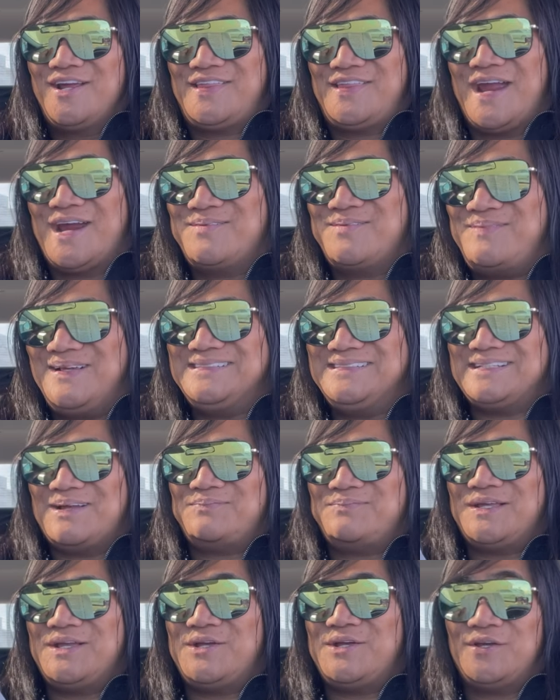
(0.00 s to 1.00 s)
there'd be
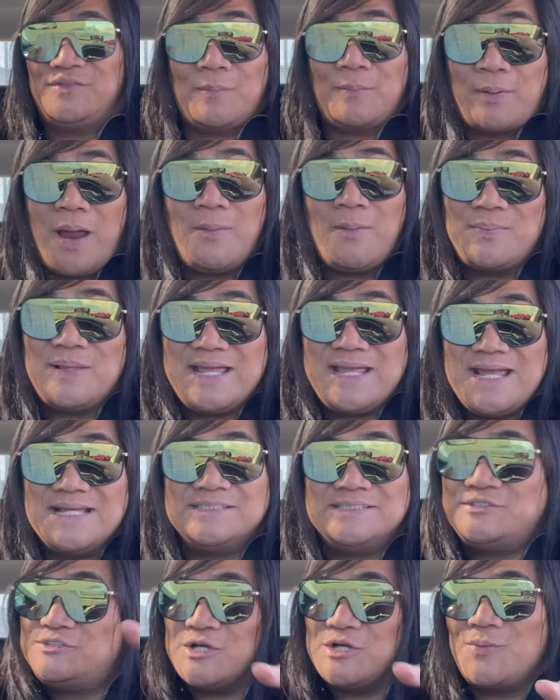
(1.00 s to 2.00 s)
something good. There probably
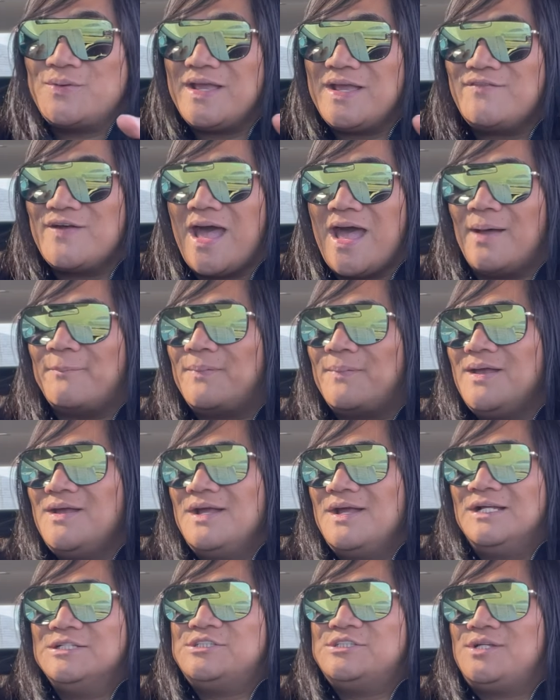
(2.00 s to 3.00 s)
is. Don't give up
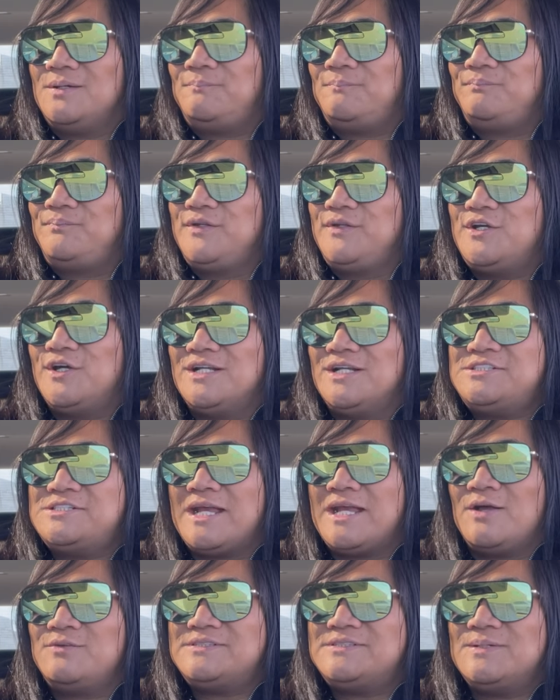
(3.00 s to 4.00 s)
gonna
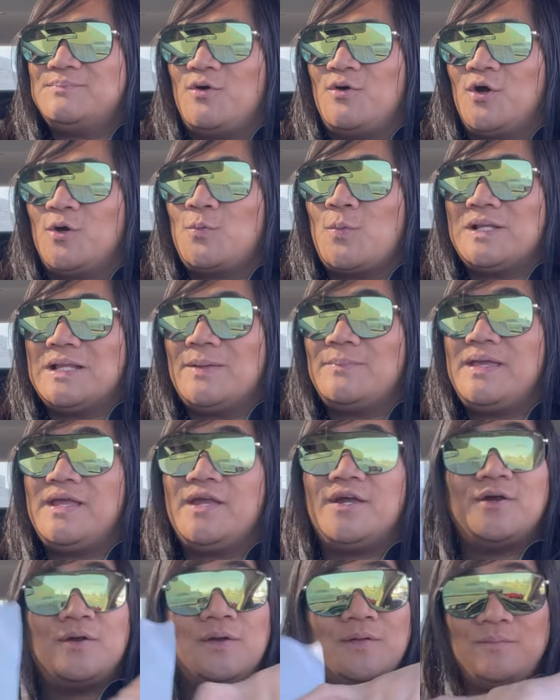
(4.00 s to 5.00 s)
check out some more while I'm
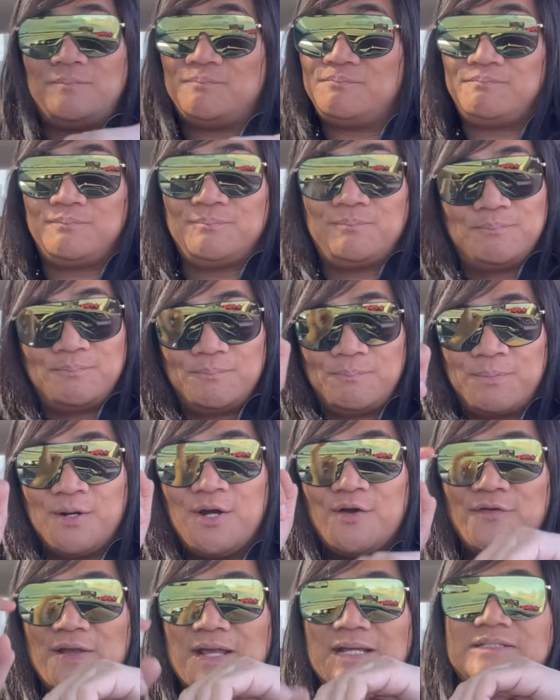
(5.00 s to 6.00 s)
here.
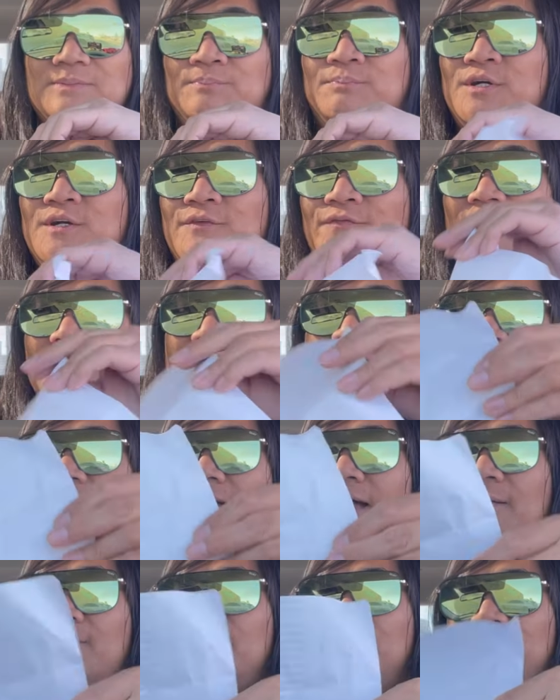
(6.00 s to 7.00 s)
Perfect, perfect
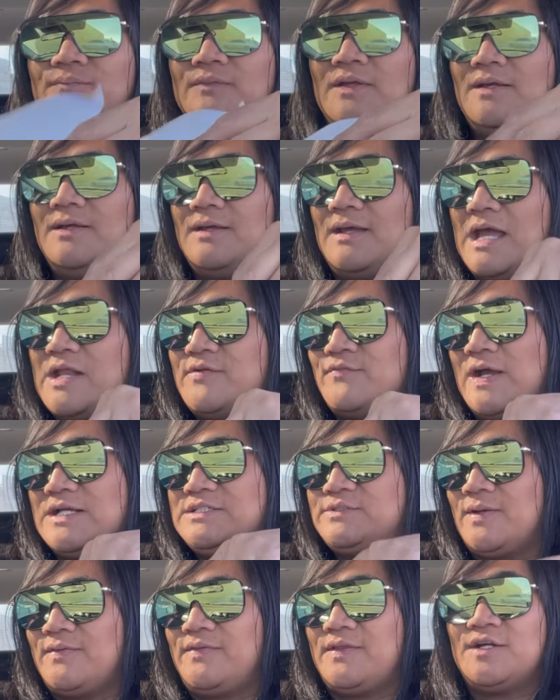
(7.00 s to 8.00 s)
um,
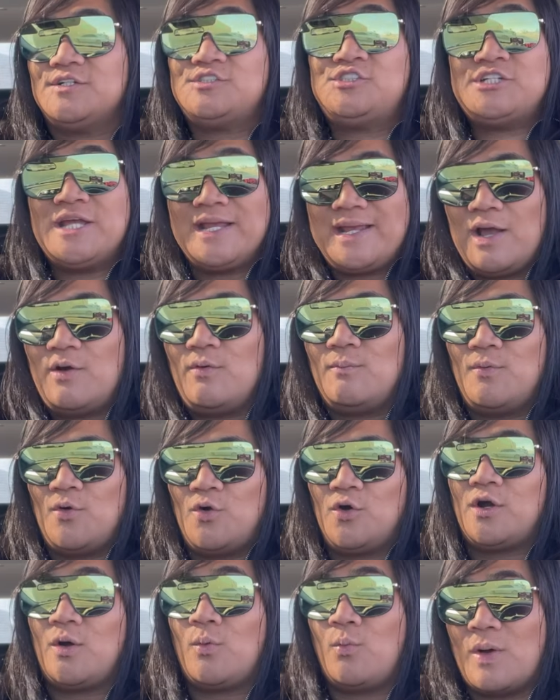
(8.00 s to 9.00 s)
advice right there. Check out
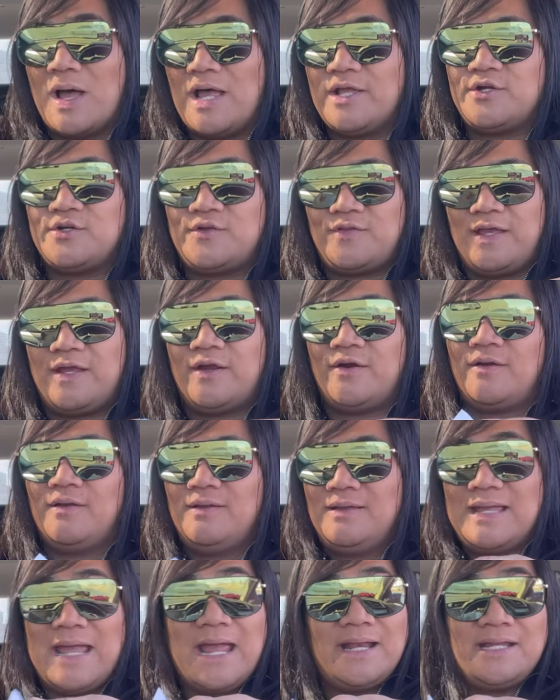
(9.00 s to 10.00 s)
more while you're there.
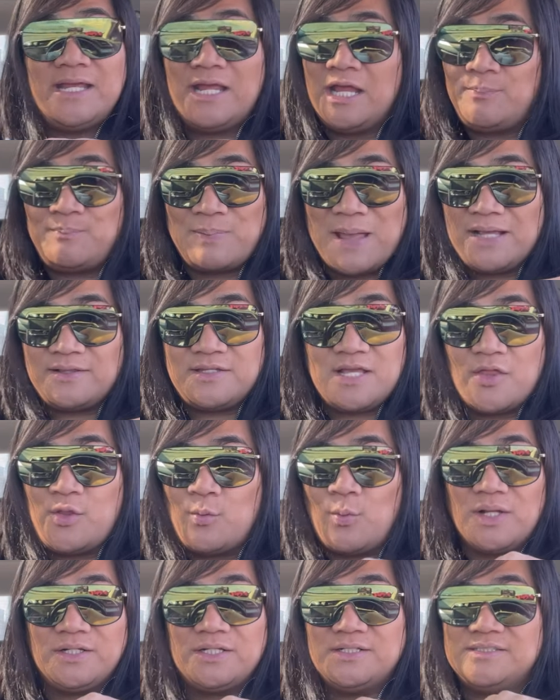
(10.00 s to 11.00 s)
And hit back the
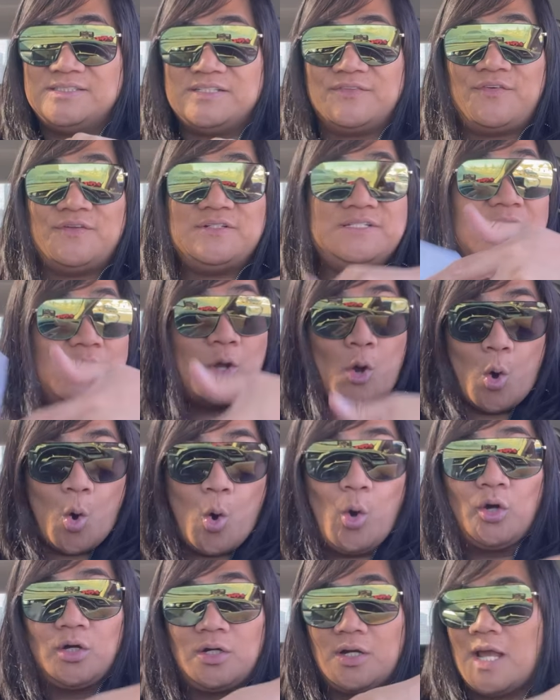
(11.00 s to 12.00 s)
other one on a different day
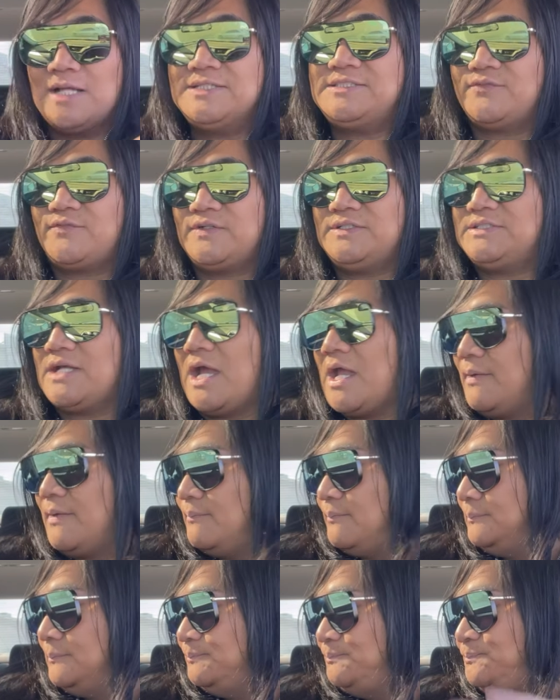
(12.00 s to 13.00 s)
or a different
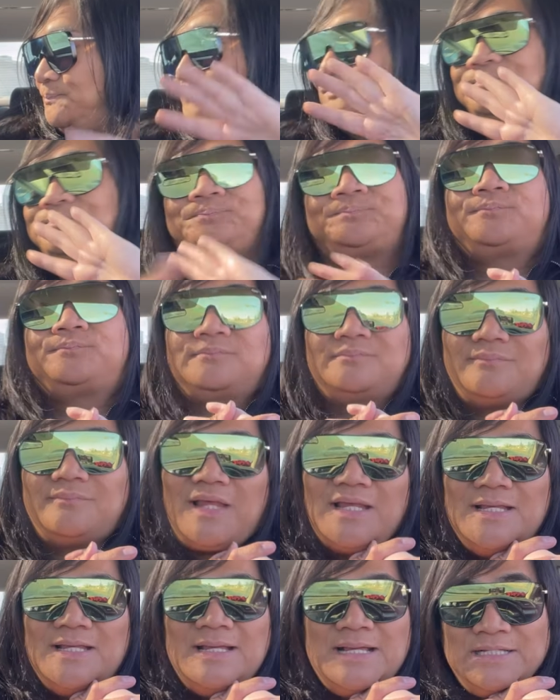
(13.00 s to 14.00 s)
time.
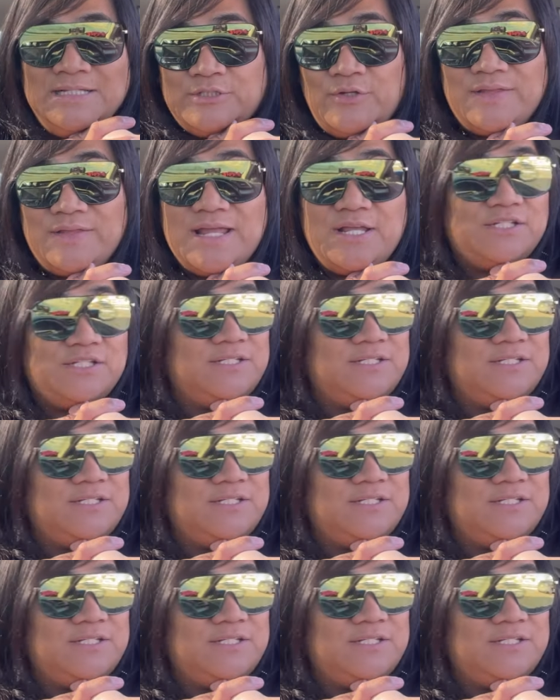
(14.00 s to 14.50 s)
So thank you